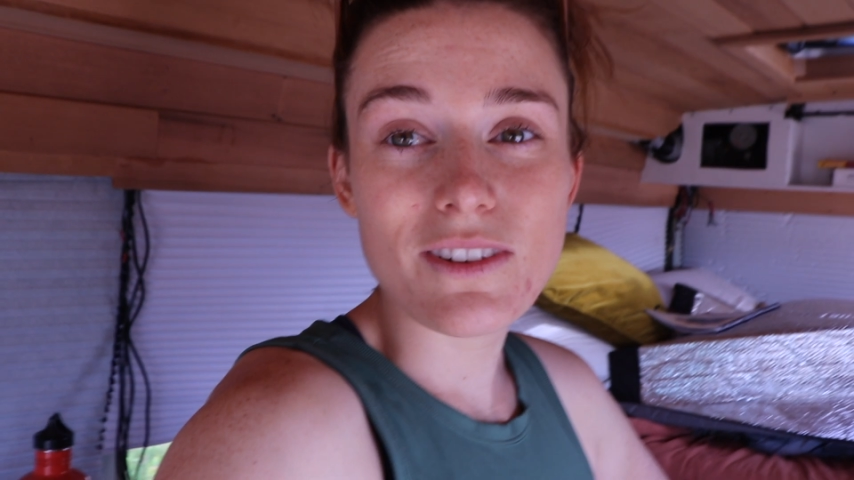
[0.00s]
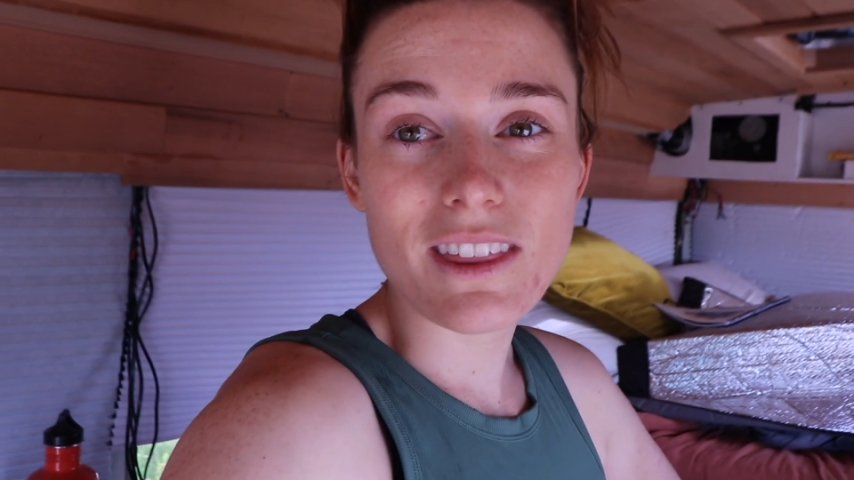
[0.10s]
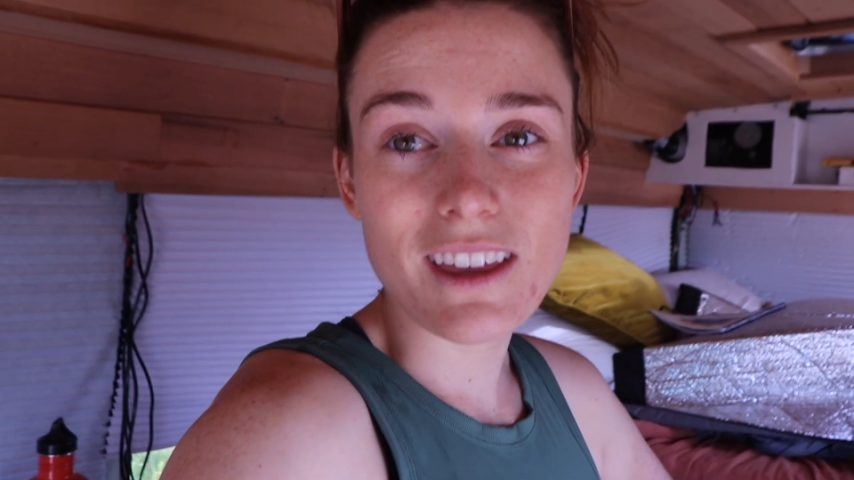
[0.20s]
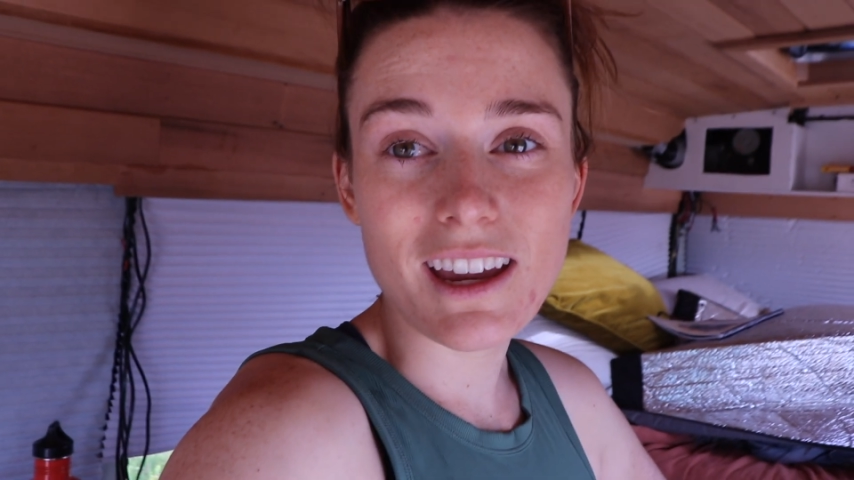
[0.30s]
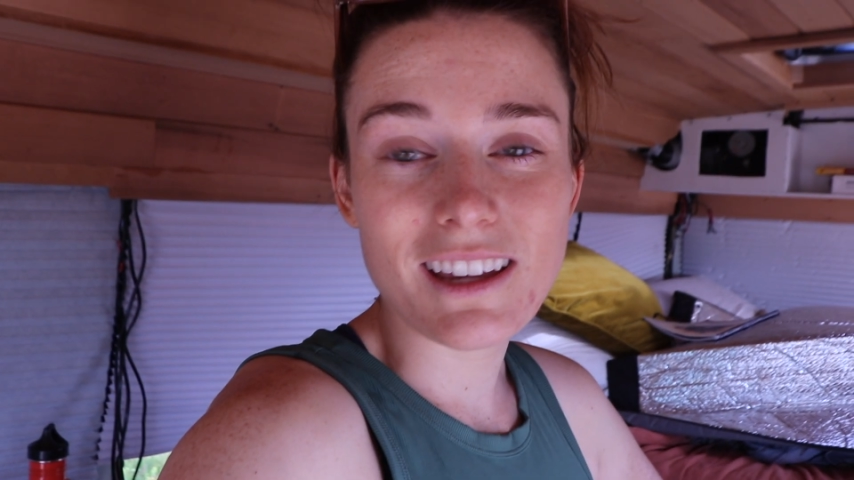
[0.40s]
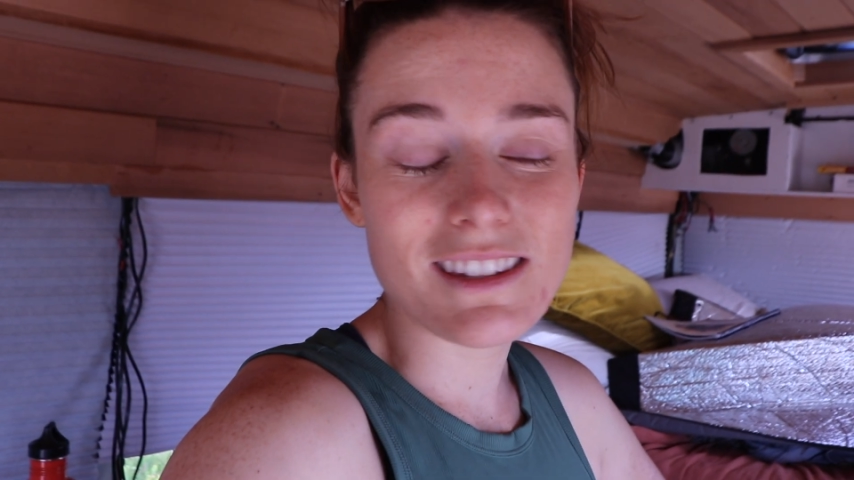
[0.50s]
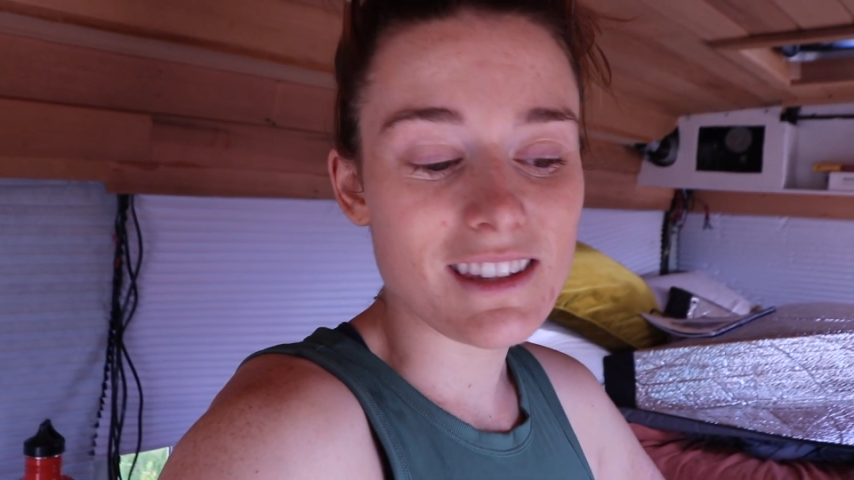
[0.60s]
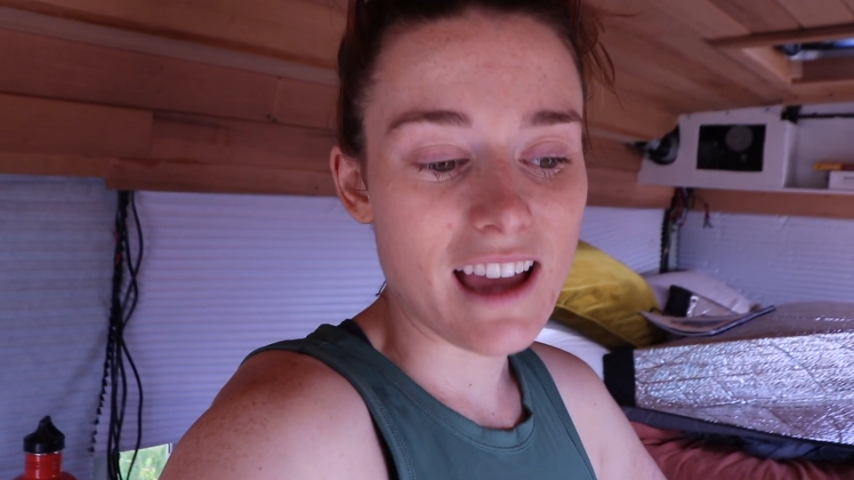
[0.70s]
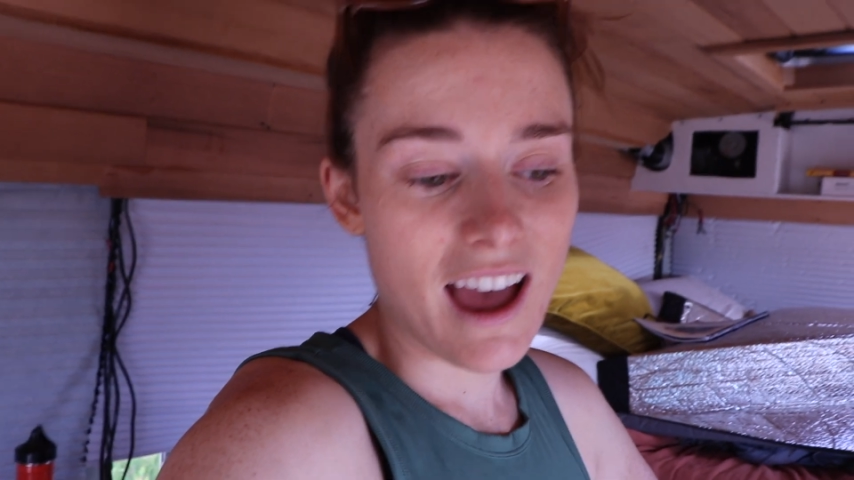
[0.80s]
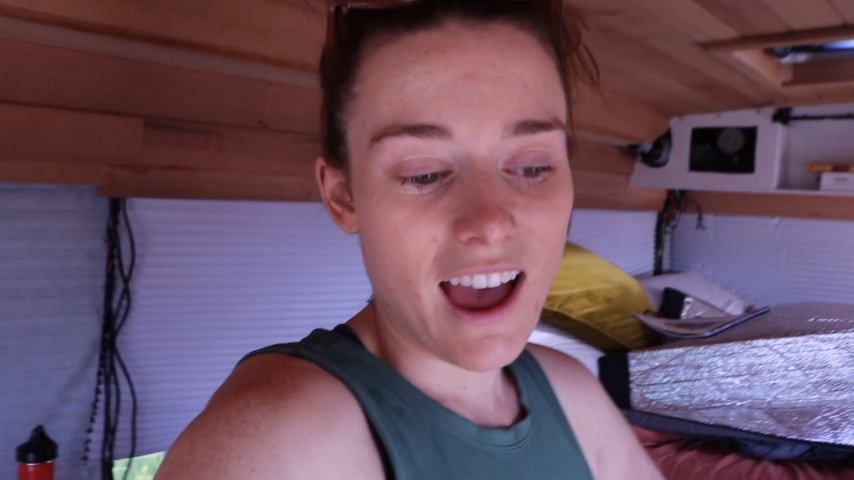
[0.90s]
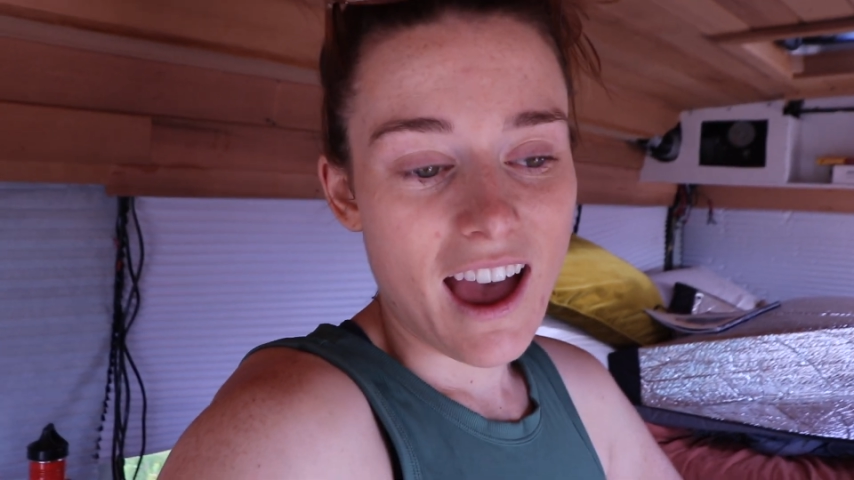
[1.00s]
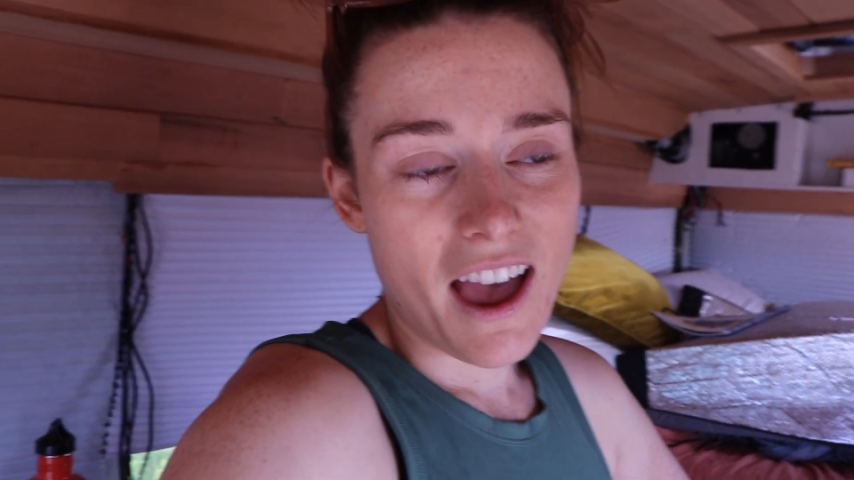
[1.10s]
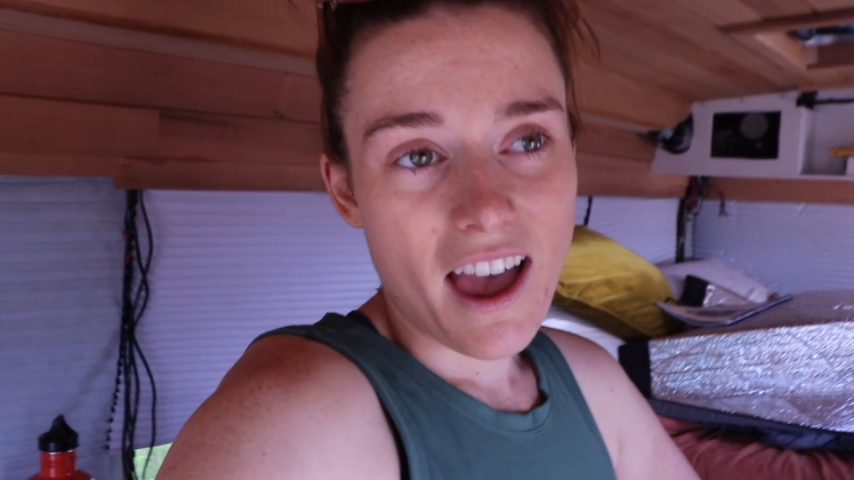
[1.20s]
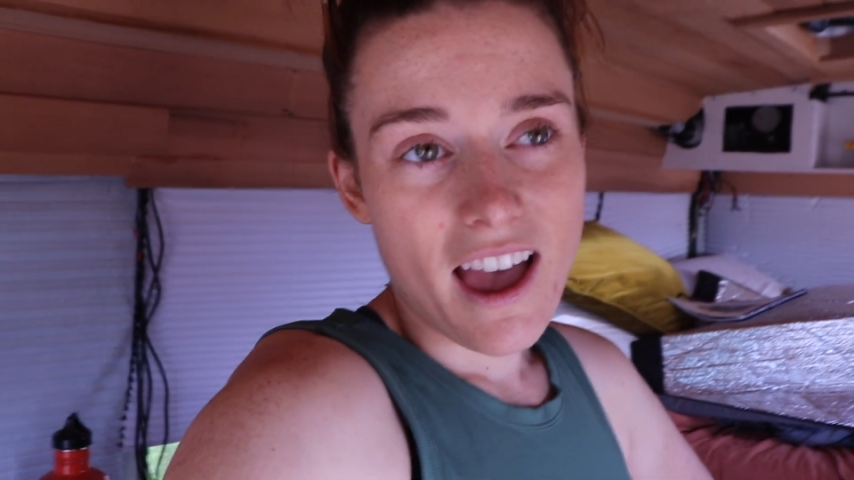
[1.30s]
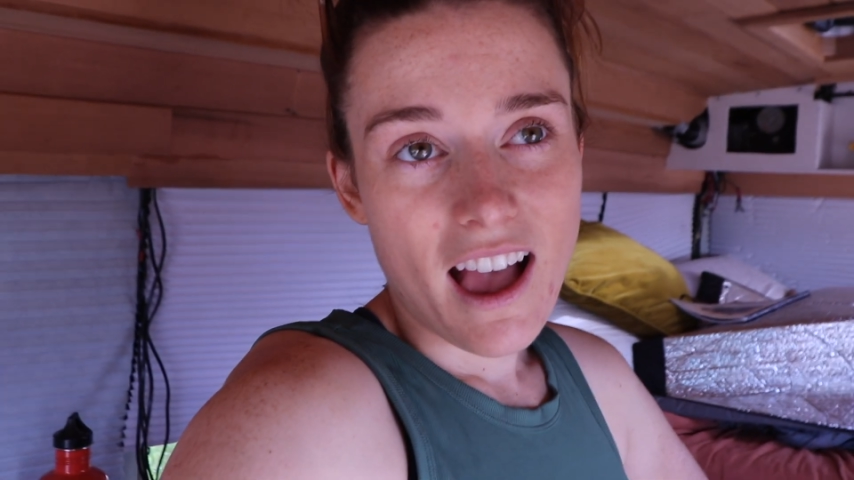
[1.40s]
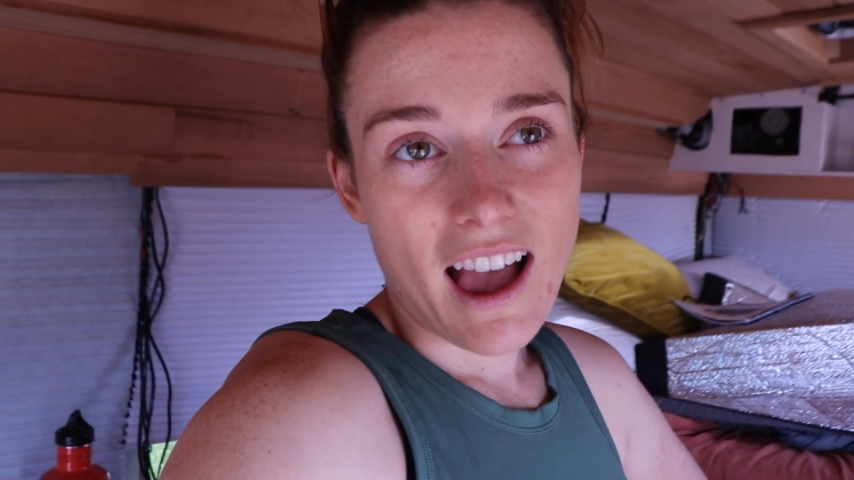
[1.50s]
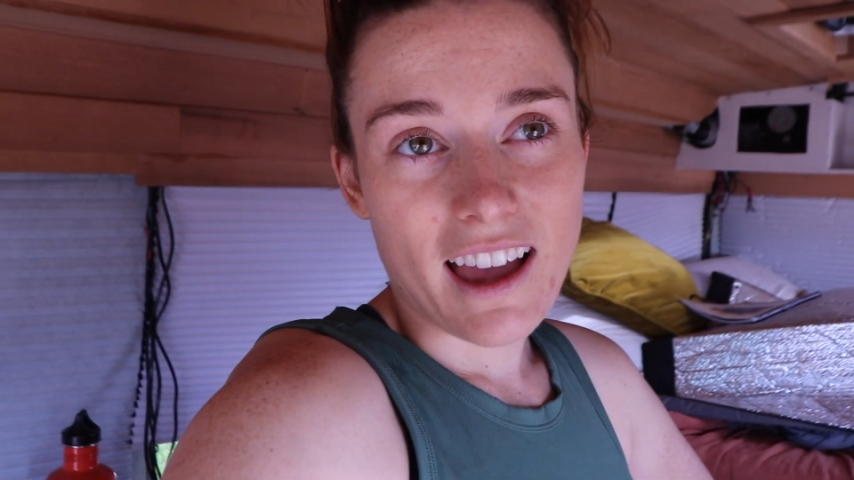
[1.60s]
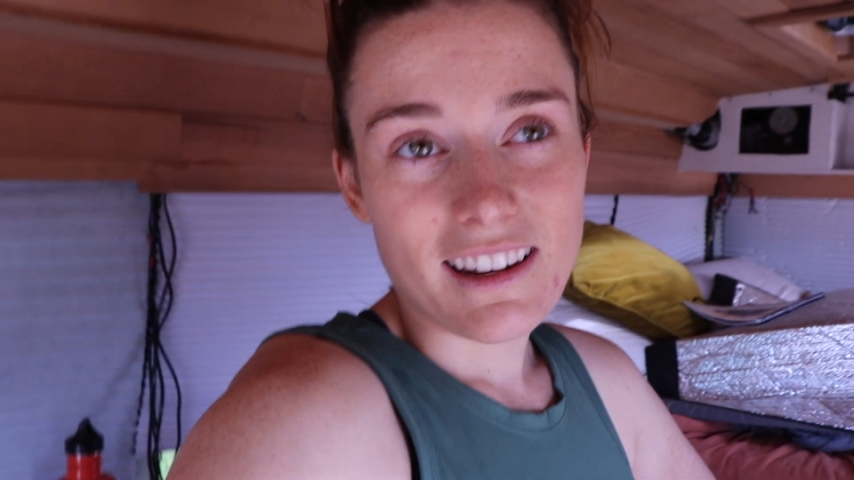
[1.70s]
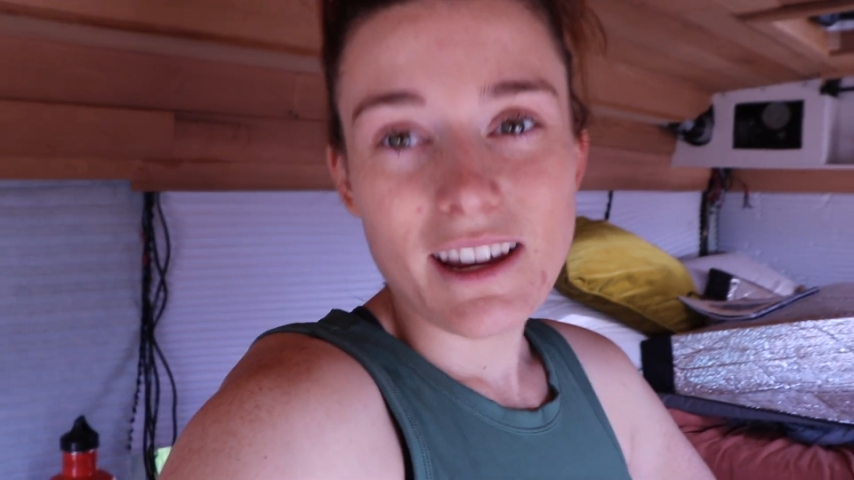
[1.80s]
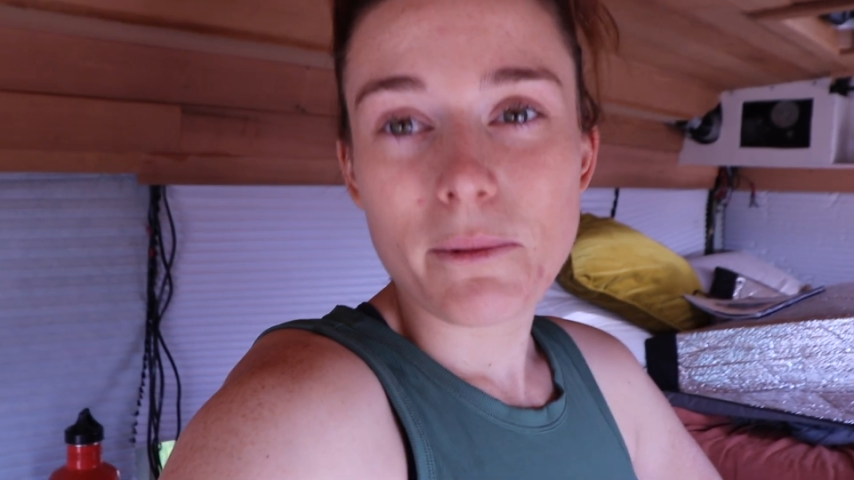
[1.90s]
for things. And yeah,